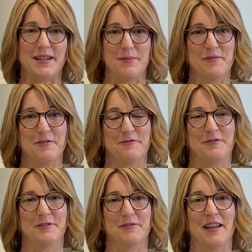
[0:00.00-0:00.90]
comfort
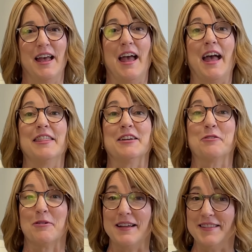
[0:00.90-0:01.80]
food. And the
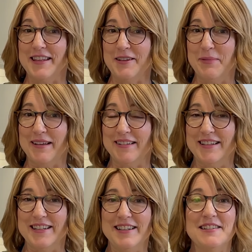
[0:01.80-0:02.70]
great thing about it
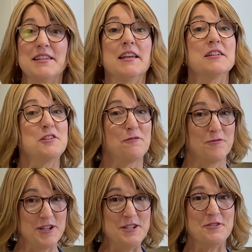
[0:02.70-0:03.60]
is it's
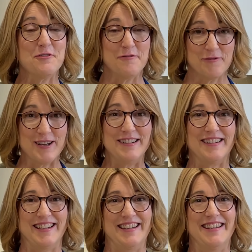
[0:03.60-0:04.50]
freezer
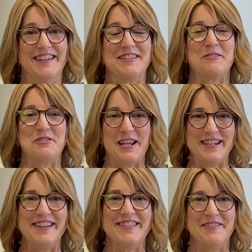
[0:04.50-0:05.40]
friendly. So check
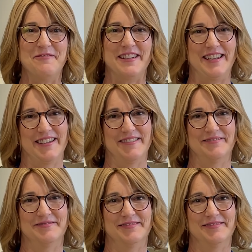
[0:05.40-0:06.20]
out the video.